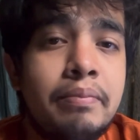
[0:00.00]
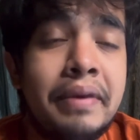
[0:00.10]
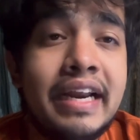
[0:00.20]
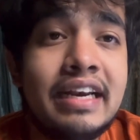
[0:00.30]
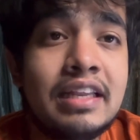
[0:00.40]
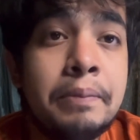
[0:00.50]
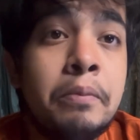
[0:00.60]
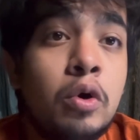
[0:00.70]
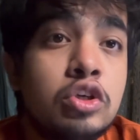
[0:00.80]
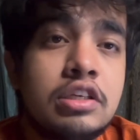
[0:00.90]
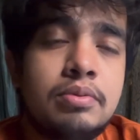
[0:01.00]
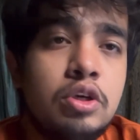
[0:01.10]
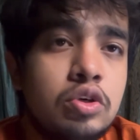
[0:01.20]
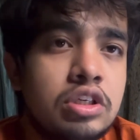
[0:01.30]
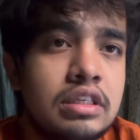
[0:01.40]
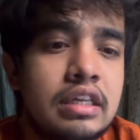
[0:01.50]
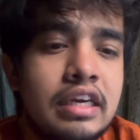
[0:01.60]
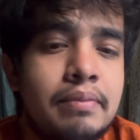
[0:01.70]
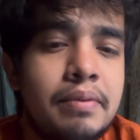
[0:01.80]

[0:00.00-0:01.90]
made the most substitutions in the team.